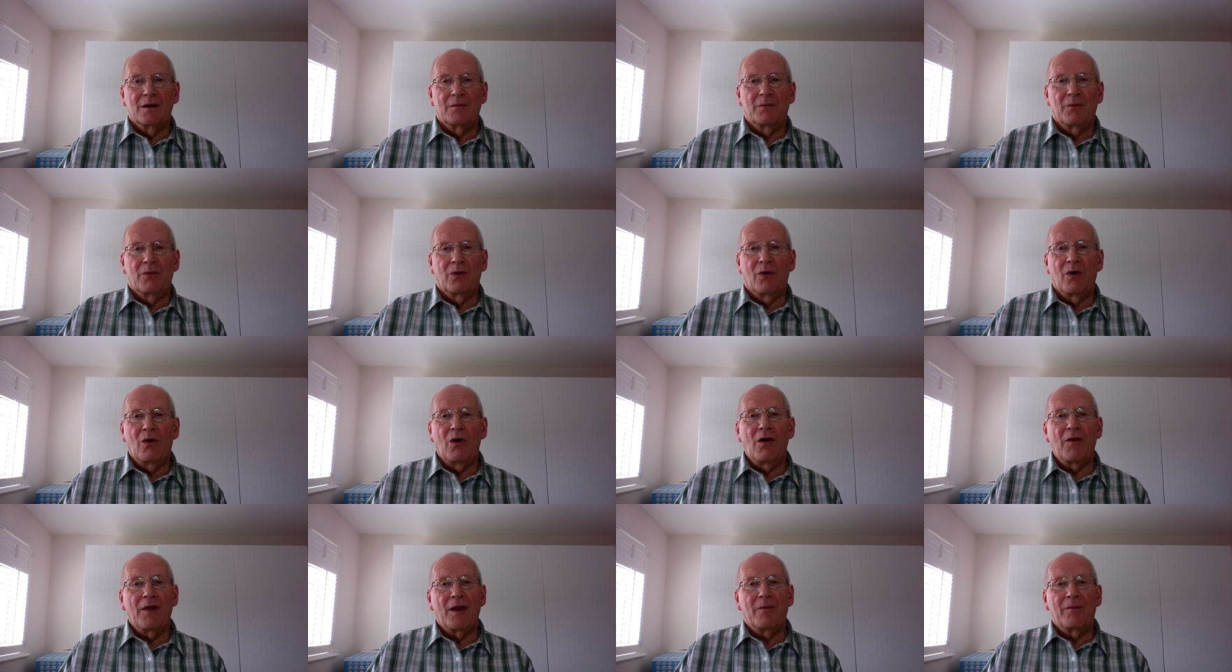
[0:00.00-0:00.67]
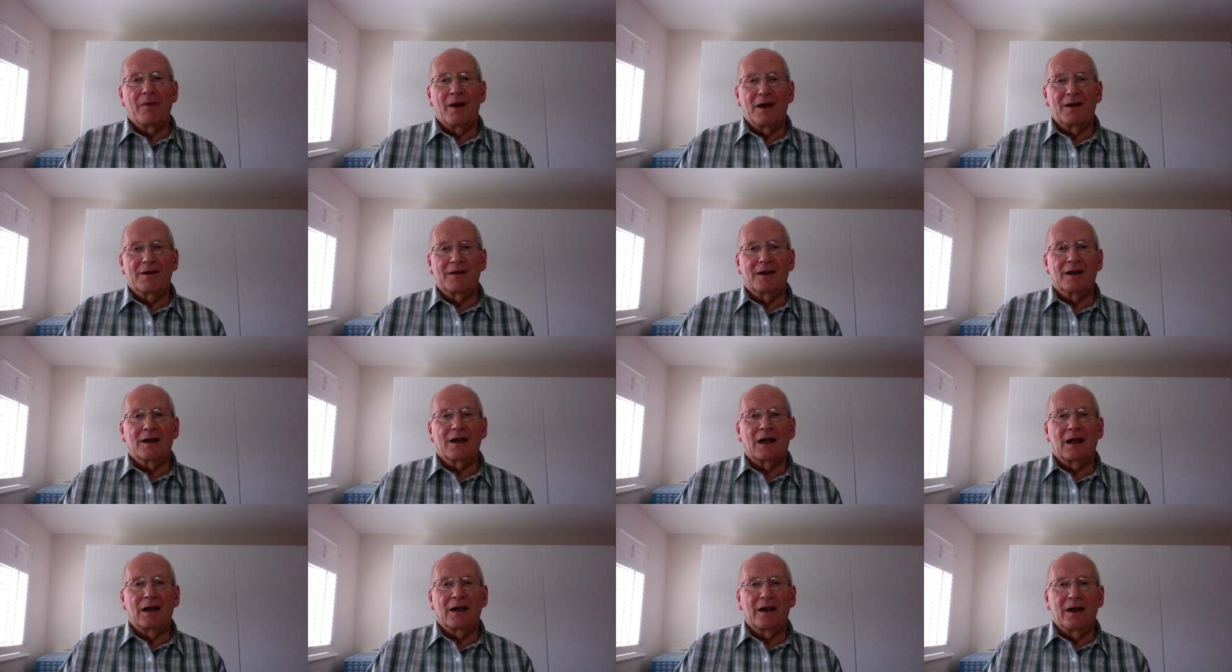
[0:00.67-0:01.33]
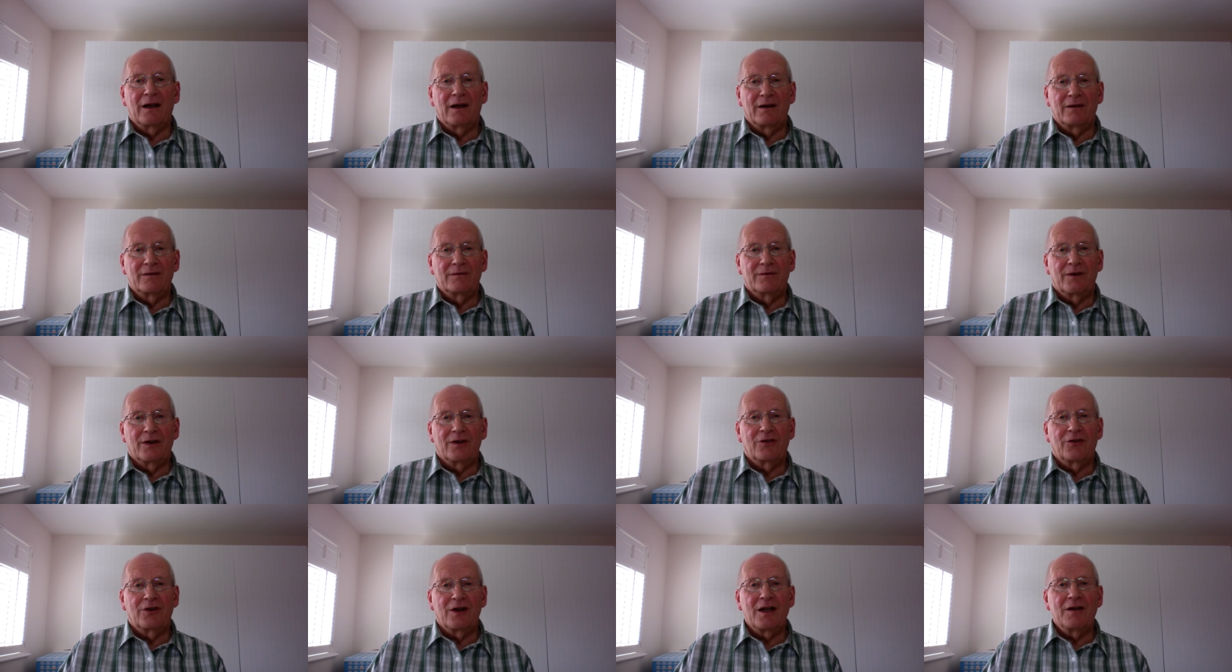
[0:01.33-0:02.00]
Paul then makes it clear
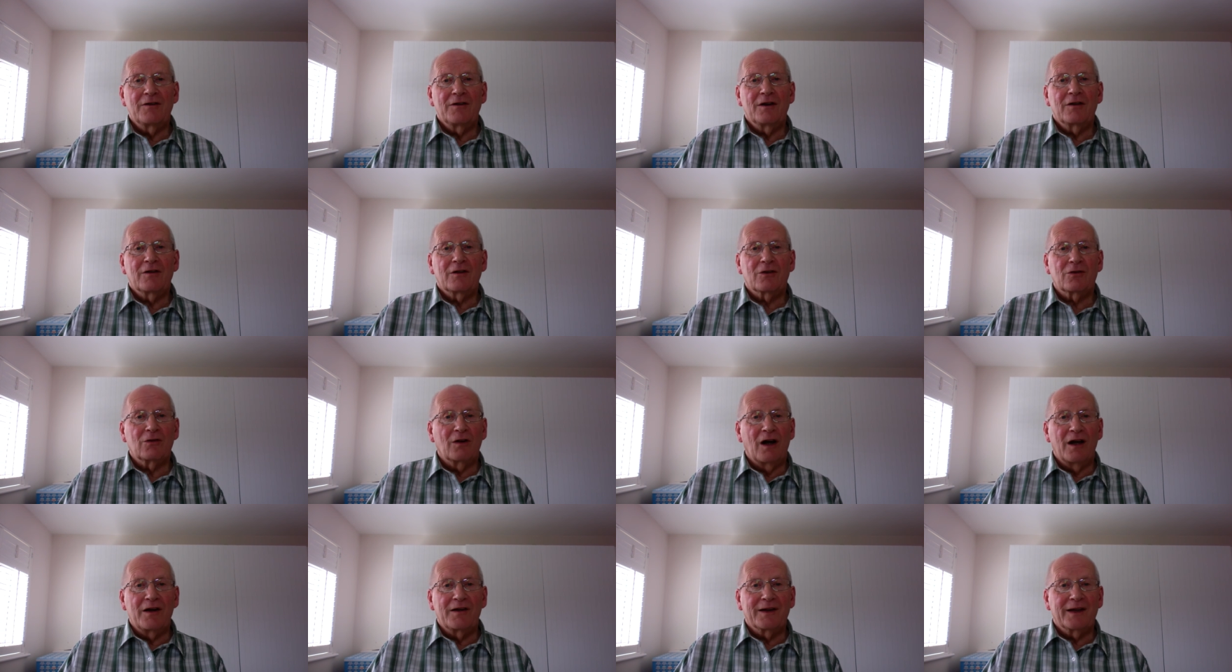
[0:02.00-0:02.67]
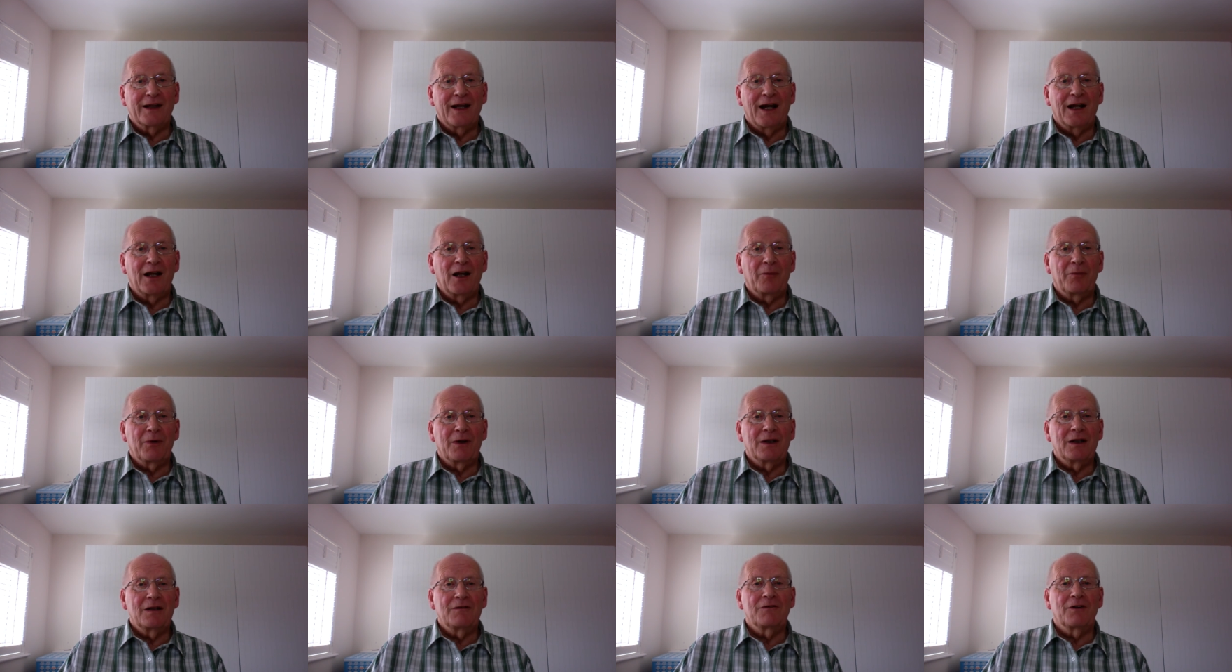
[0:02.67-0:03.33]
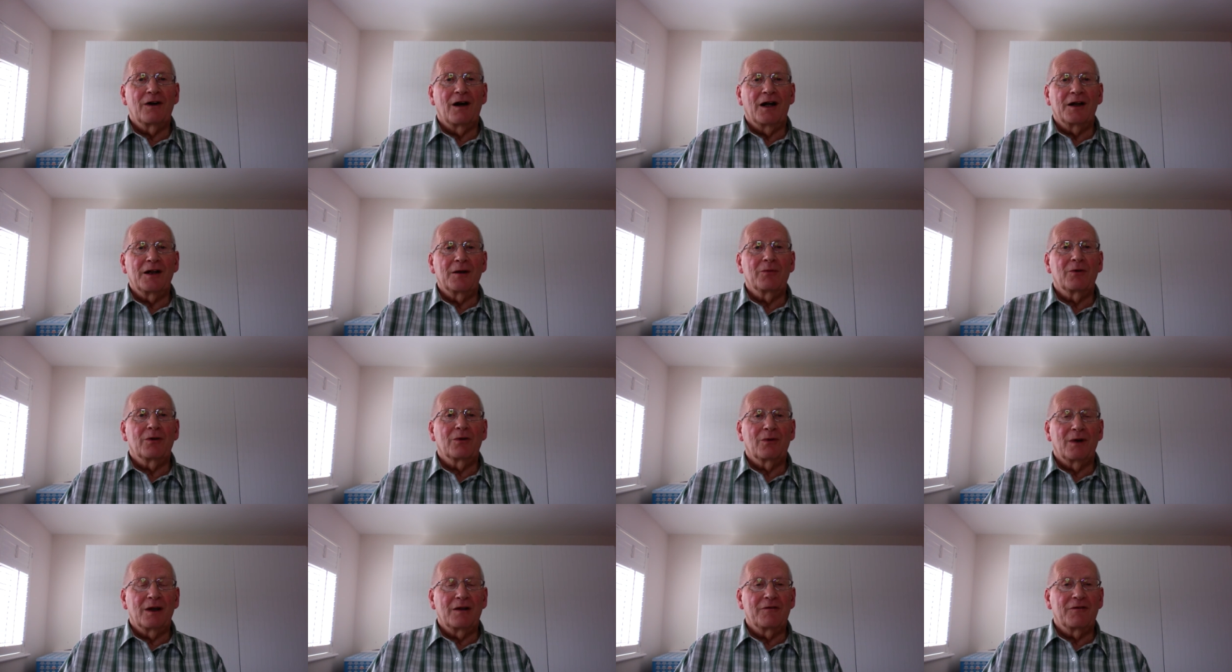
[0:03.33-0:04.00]
that Jesus Christ cannot be divided
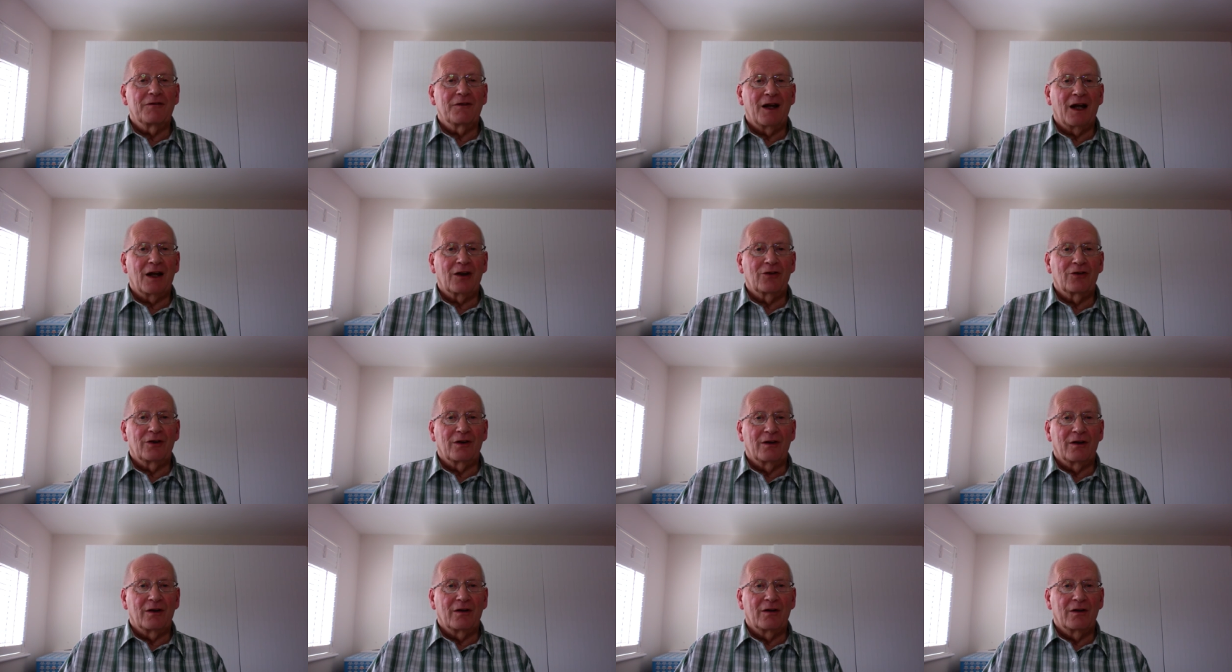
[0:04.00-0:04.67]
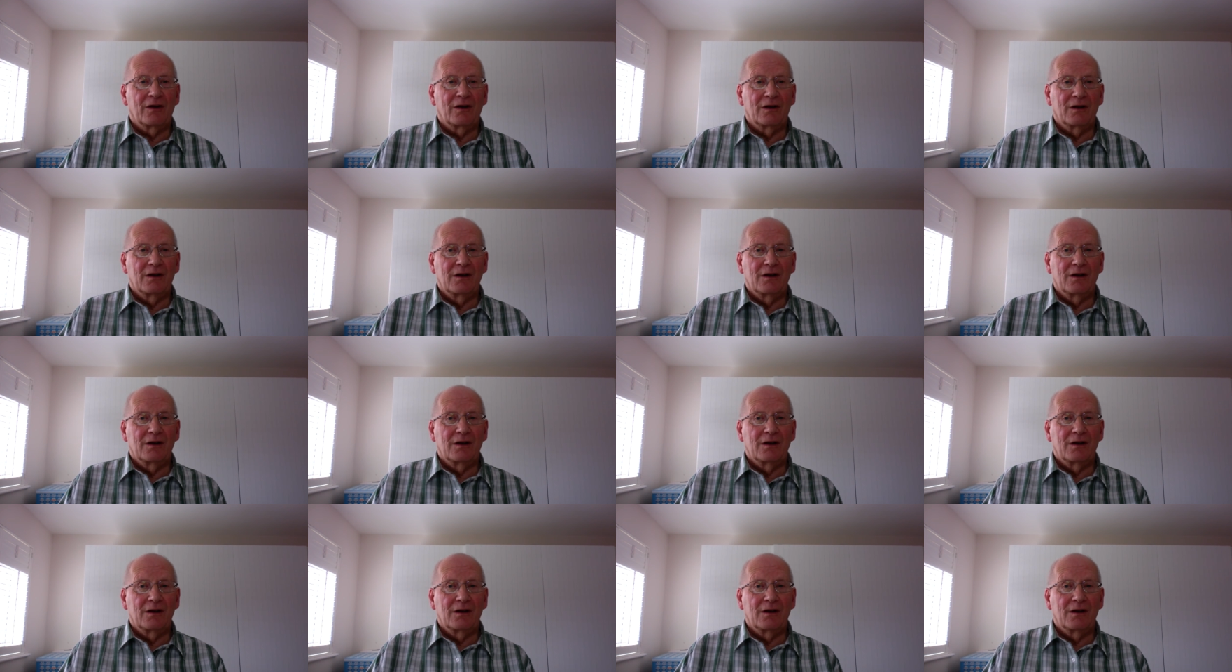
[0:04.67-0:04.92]
between factions.